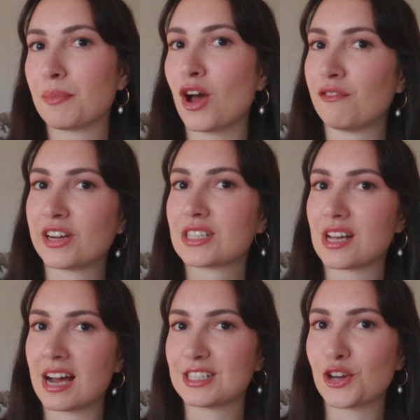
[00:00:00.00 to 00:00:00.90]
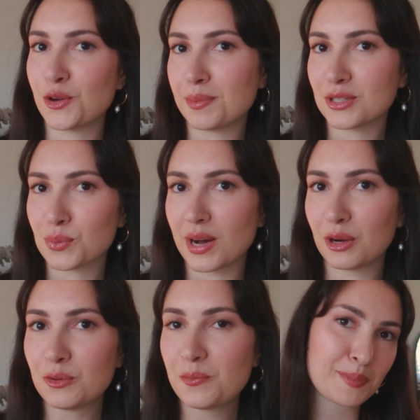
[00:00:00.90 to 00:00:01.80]
perfect size hoop as
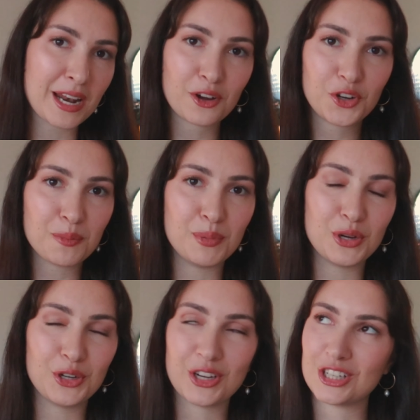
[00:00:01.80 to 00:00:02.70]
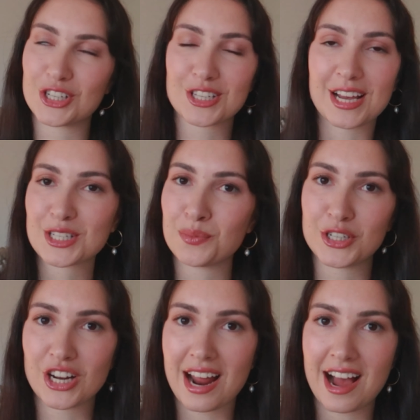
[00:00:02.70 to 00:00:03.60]
well. Depending on your mood you can just like
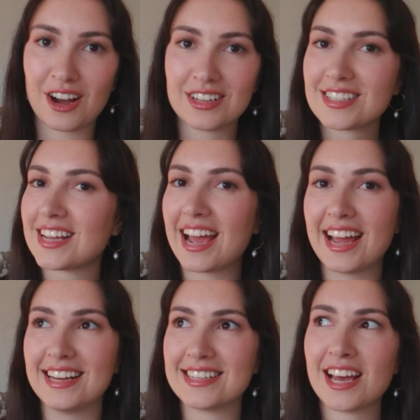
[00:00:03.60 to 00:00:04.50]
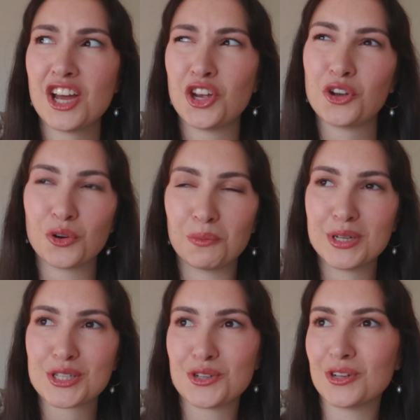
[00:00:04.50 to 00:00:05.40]
switch it out, and you could
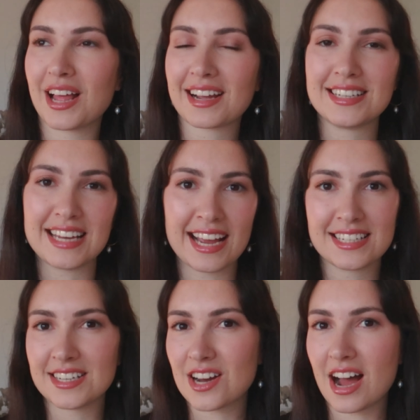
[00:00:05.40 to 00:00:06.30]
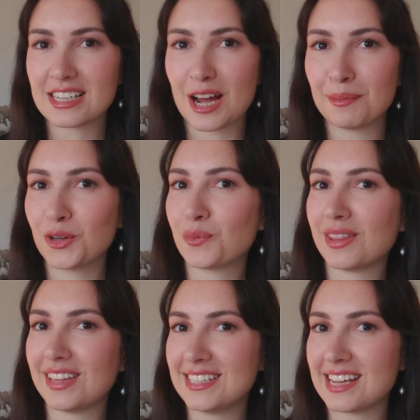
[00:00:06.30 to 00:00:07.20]
almost do like a day to nighttime look
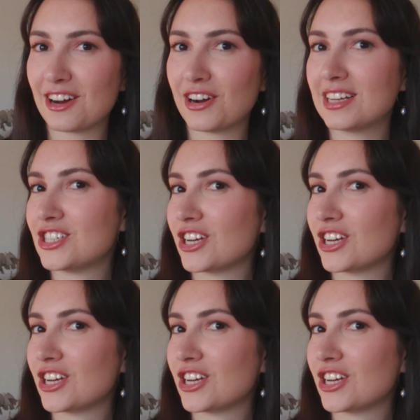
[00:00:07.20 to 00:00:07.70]
with these earrings.